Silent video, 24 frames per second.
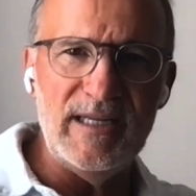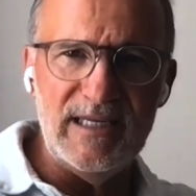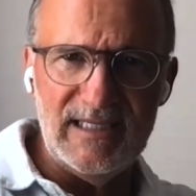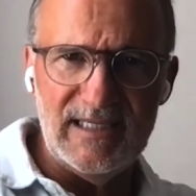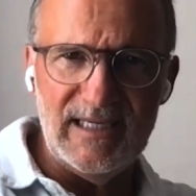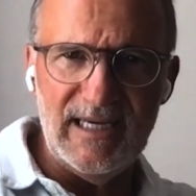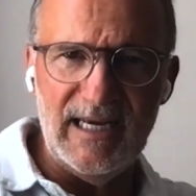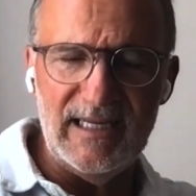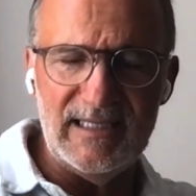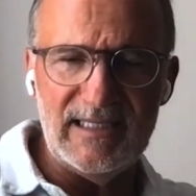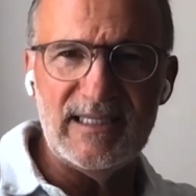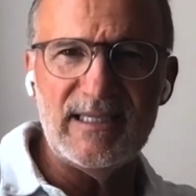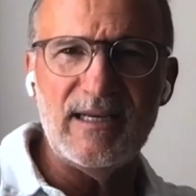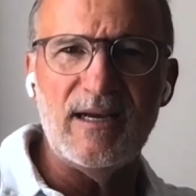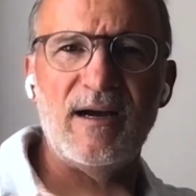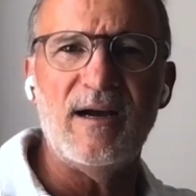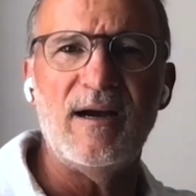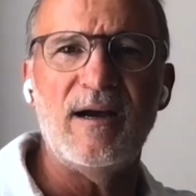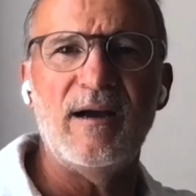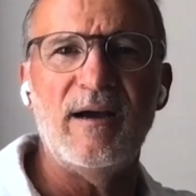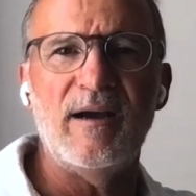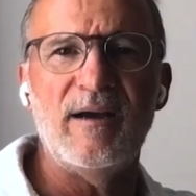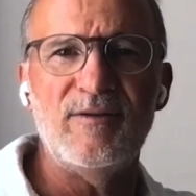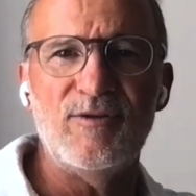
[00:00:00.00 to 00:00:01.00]
Is it's
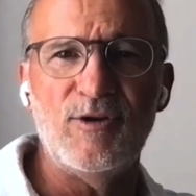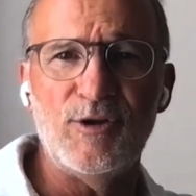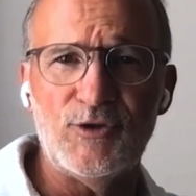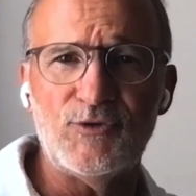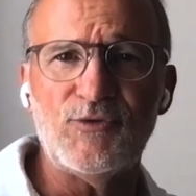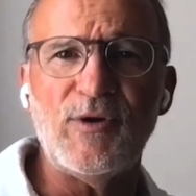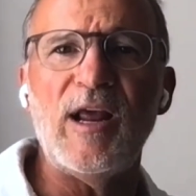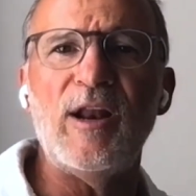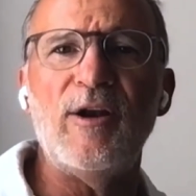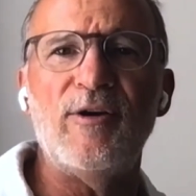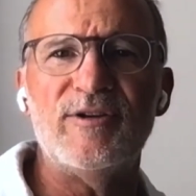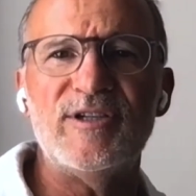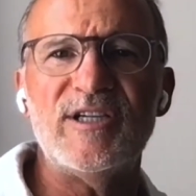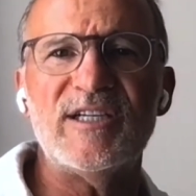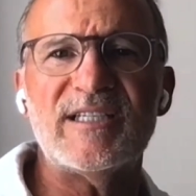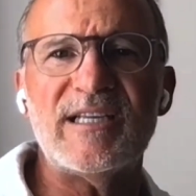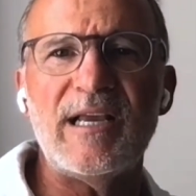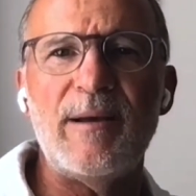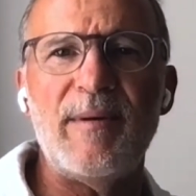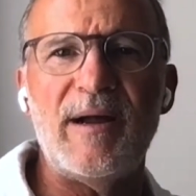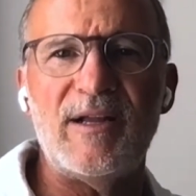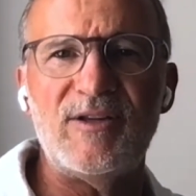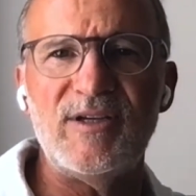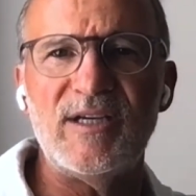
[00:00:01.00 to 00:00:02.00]
uh, the trailer yeah. just
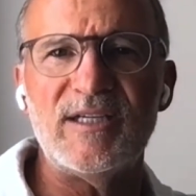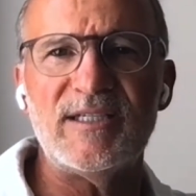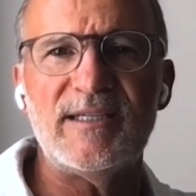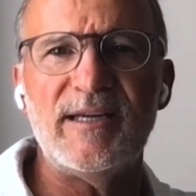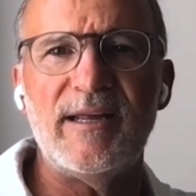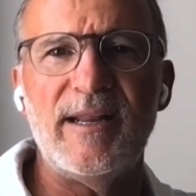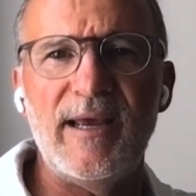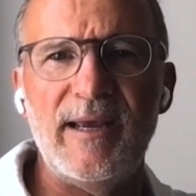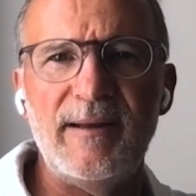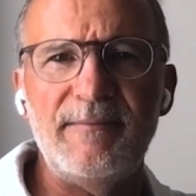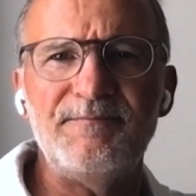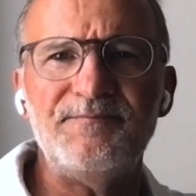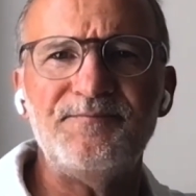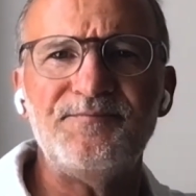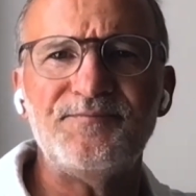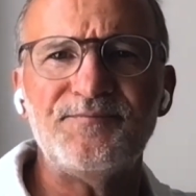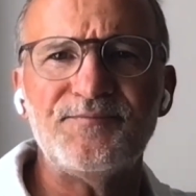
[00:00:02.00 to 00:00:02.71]
came out yesterday,